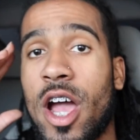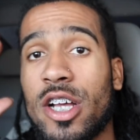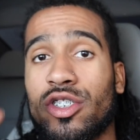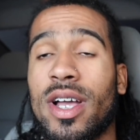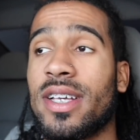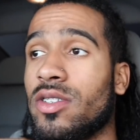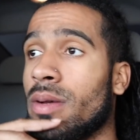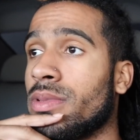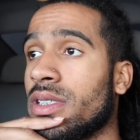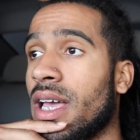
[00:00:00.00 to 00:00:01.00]
All right, you guys, so
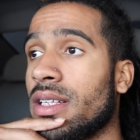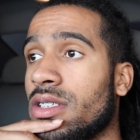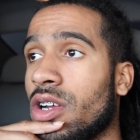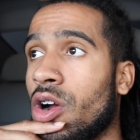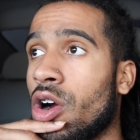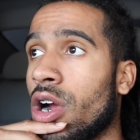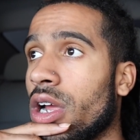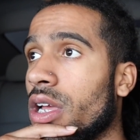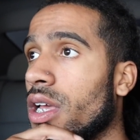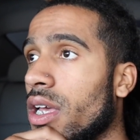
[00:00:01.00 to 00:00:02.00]
I'm just got to the car.
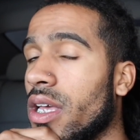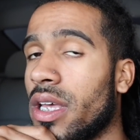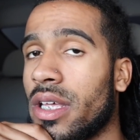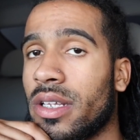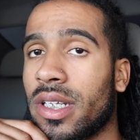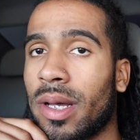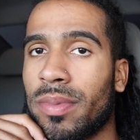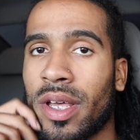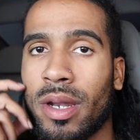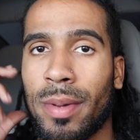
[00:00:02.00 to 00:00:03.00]
And I'm
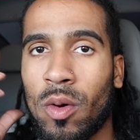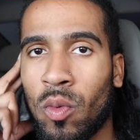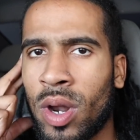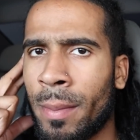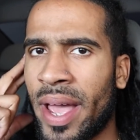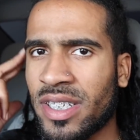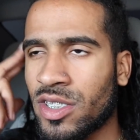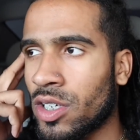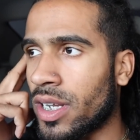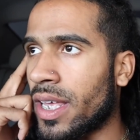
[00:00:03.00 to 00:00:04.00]
thinking about what I'm
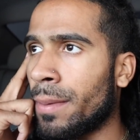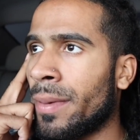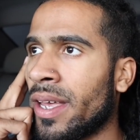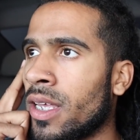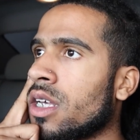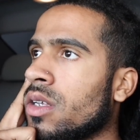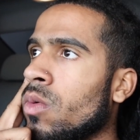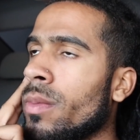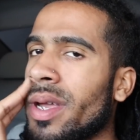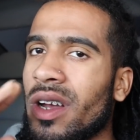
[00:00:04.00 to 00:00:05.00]
actually going to get babe. Because I
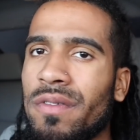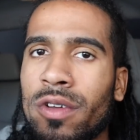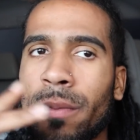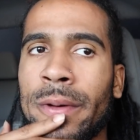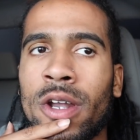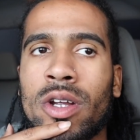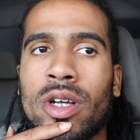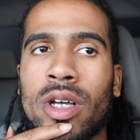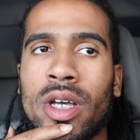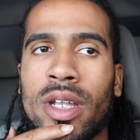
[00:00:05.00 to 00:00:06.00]
want to make her feel better.
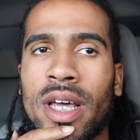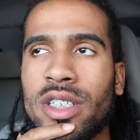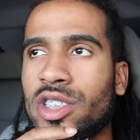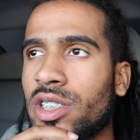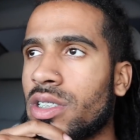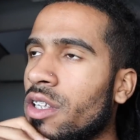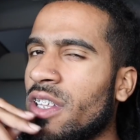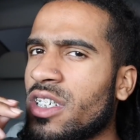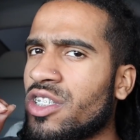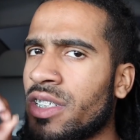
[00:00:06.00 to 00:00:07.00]
Not just the
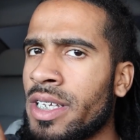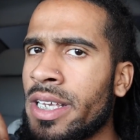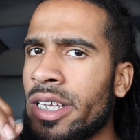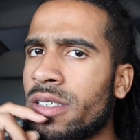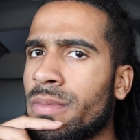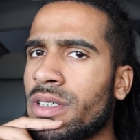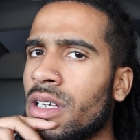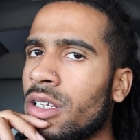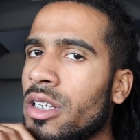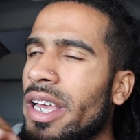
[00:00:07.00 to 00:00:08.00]
things she needs, but
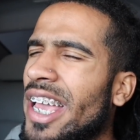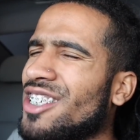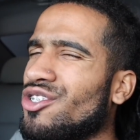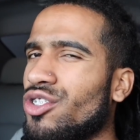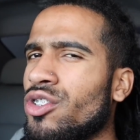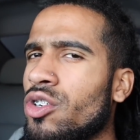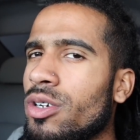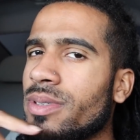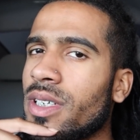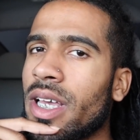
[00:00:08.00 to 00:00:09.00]
a little extra. You know what
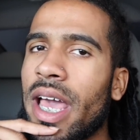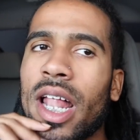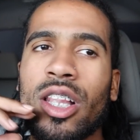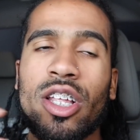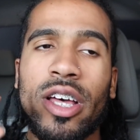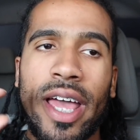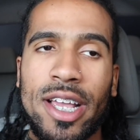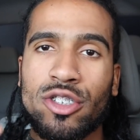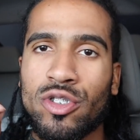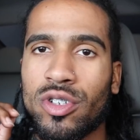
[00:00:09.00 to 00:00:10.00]
I'm saying? Add a little
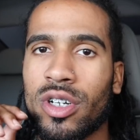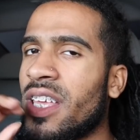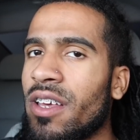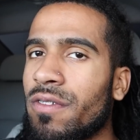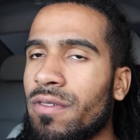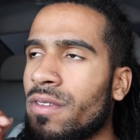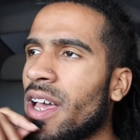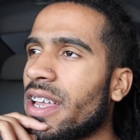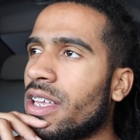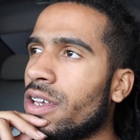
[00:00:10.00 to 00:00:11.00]
extra gift.
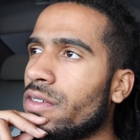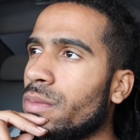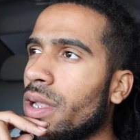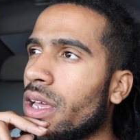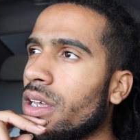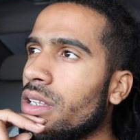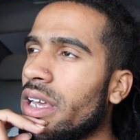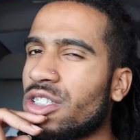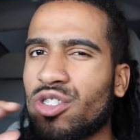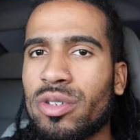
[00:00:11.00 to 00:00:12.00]
Not gift, but like a little
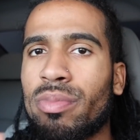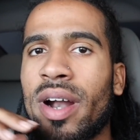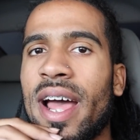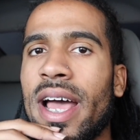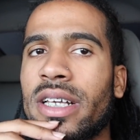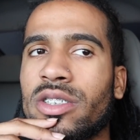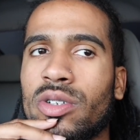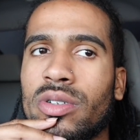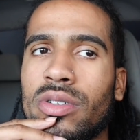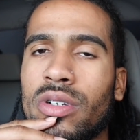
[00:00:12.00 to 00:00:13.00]
extra surprise.
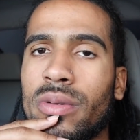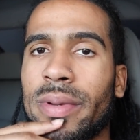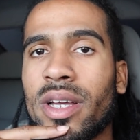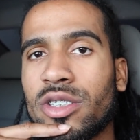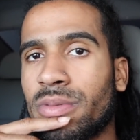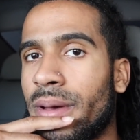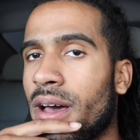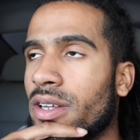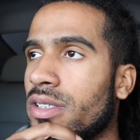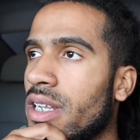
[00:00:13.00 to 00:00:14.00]
So, you know, make her
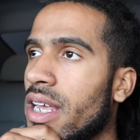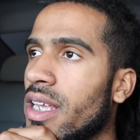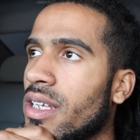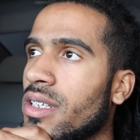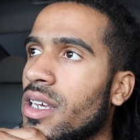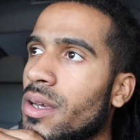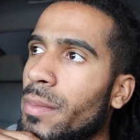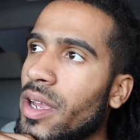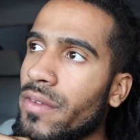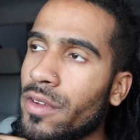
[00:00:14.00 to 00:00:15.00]
smile today and
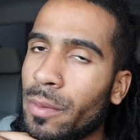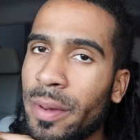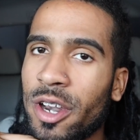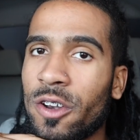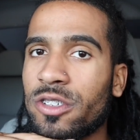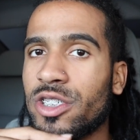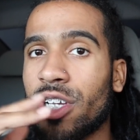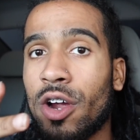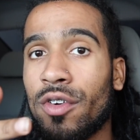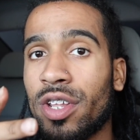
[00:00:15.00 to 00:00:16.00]
make her feel better than she
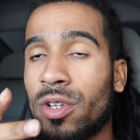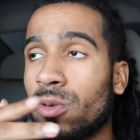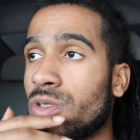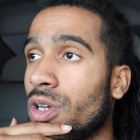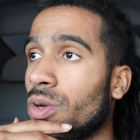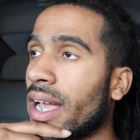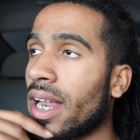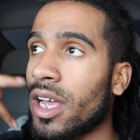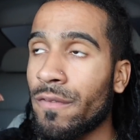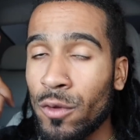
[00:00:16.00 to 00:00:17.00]
already do. So I
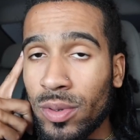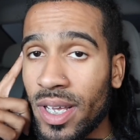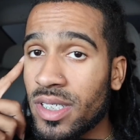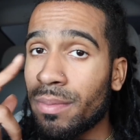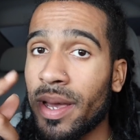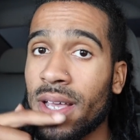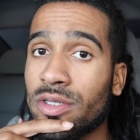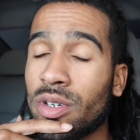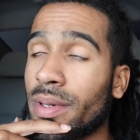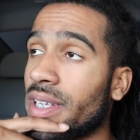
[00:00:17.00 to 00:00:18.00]
got a few things in mind,
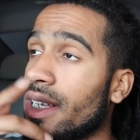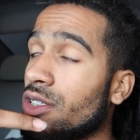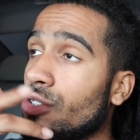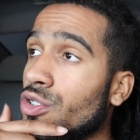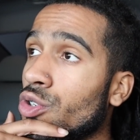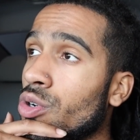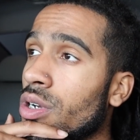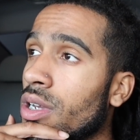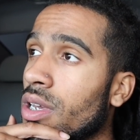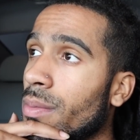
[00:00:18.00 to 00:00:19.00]
so I'm about to head to the
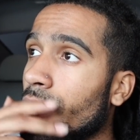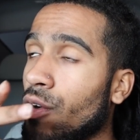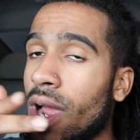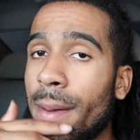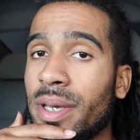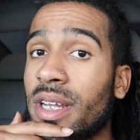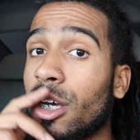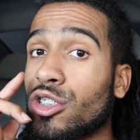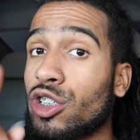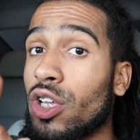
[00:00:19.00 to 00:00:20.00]
store. I'm gonna grab it and
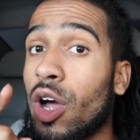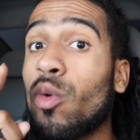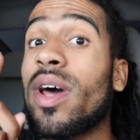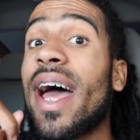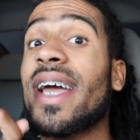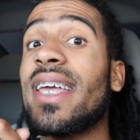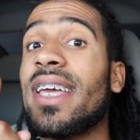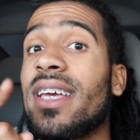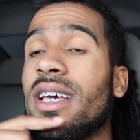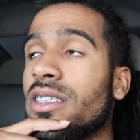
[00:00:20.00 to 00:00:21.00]
I'll show y'all what I
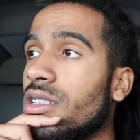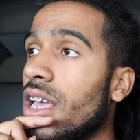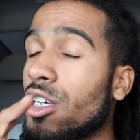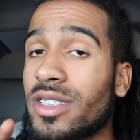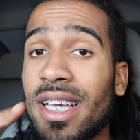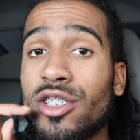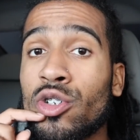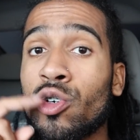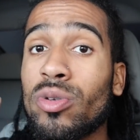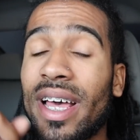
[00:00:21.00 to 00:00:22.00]
get. So y'all stay
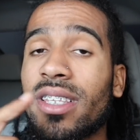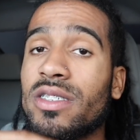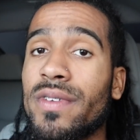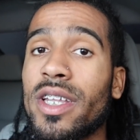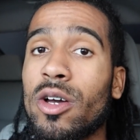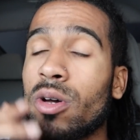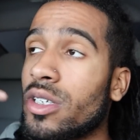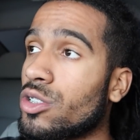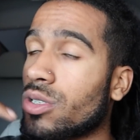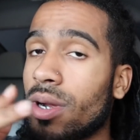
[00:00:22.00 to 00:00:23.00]
tuned, like this video,
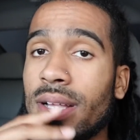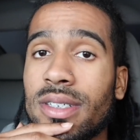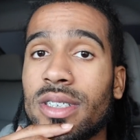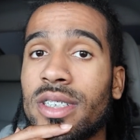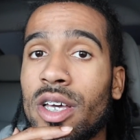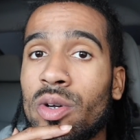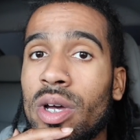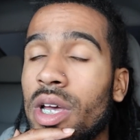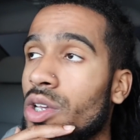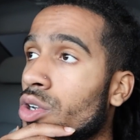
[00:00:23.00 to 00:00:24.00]
subscribe to the channel.
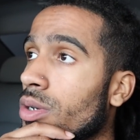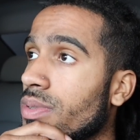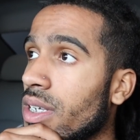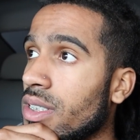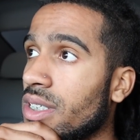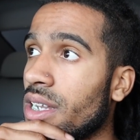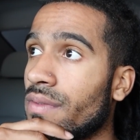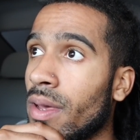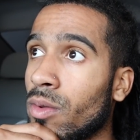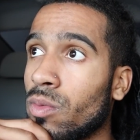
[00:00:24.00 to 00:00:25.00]
You know what I'm saying, J D
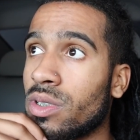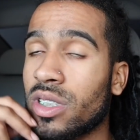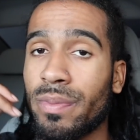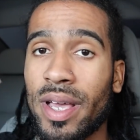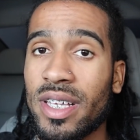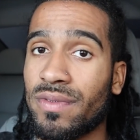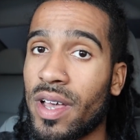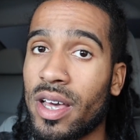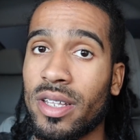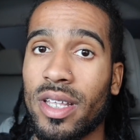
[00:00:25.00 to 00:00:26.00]
family, we just passed
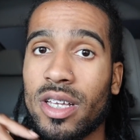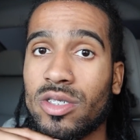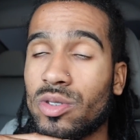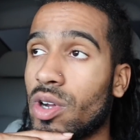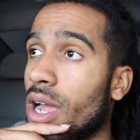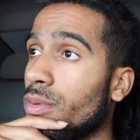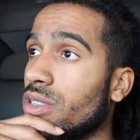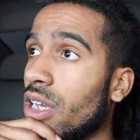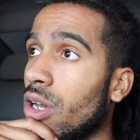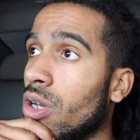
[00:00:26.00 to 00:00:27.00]
five hundred thousand
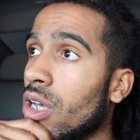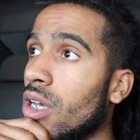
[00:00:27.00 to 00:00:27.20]
subscribers, y'all.